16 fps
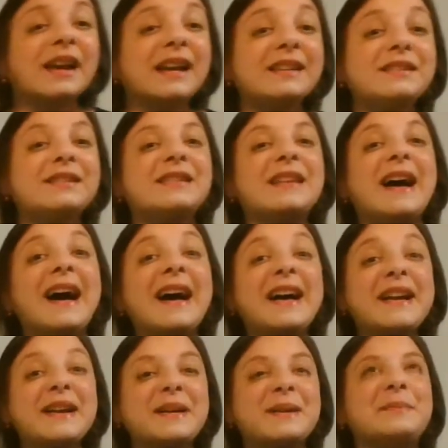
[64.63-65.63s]
It's
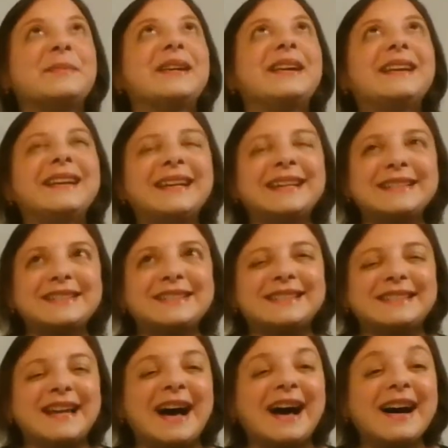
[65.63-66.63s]
time! It's
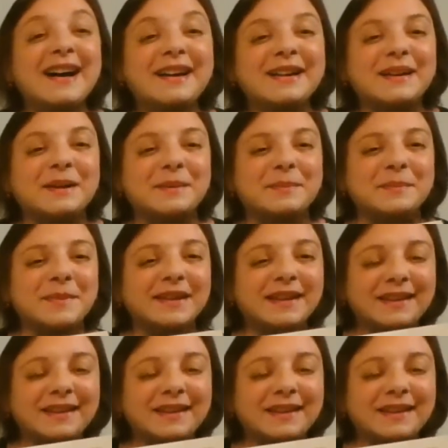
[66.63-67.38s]
time!